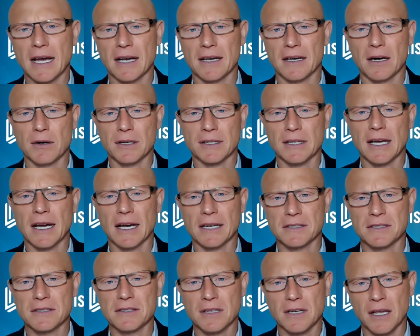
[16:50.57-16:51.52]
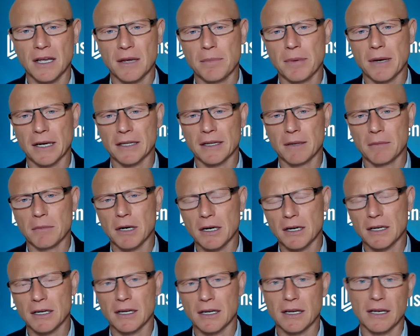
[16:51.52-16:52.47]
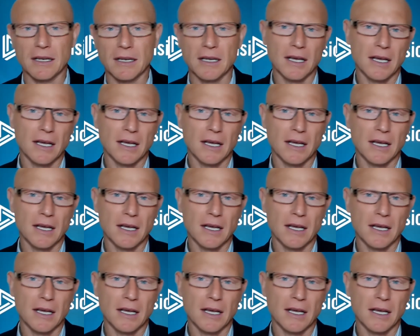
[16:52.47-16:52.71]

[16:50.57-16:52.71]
are taxes going to impact the market, and